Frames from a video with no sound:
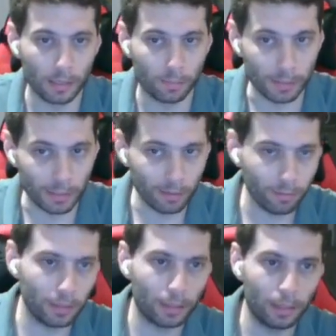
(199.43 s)

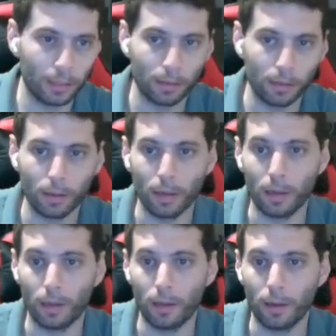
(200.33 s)
Specifically,
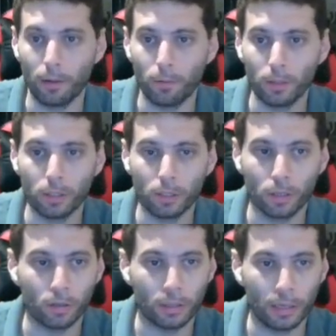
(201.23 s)
we
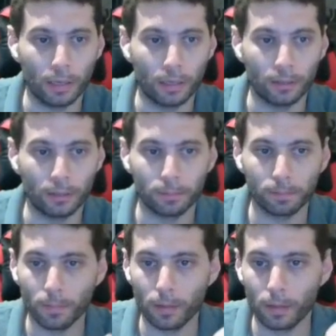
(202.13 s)
show that